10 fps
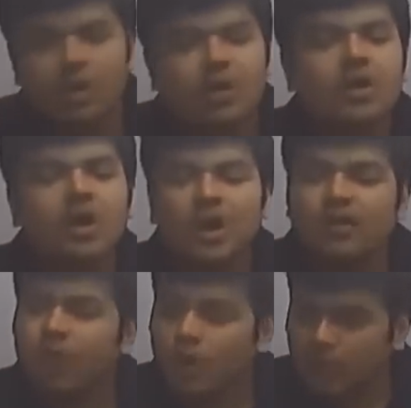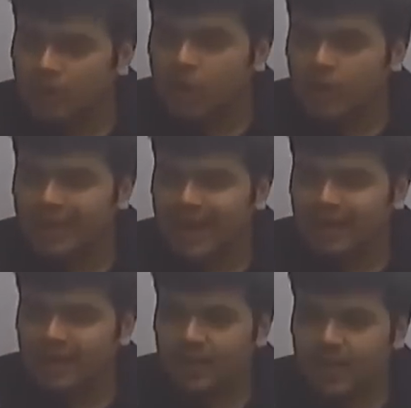a forward contract.
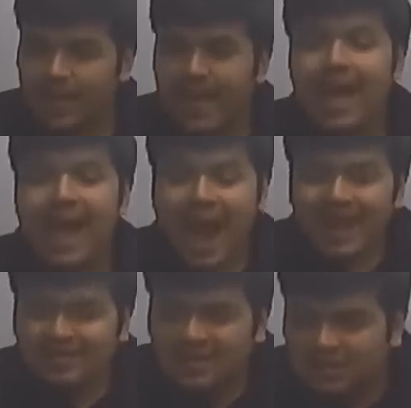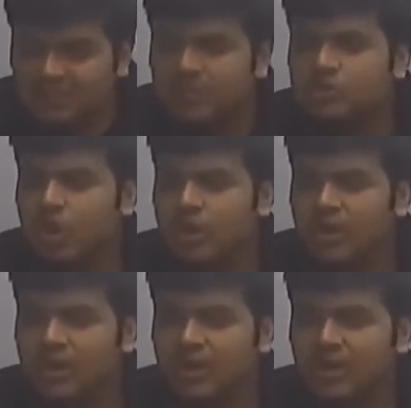At that
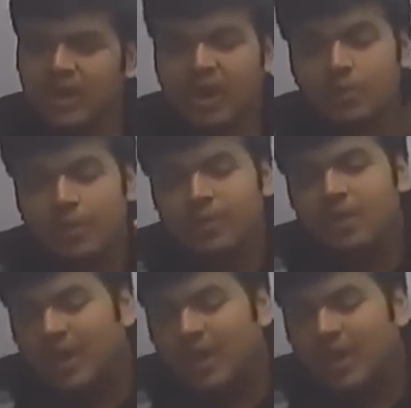maturity, it will be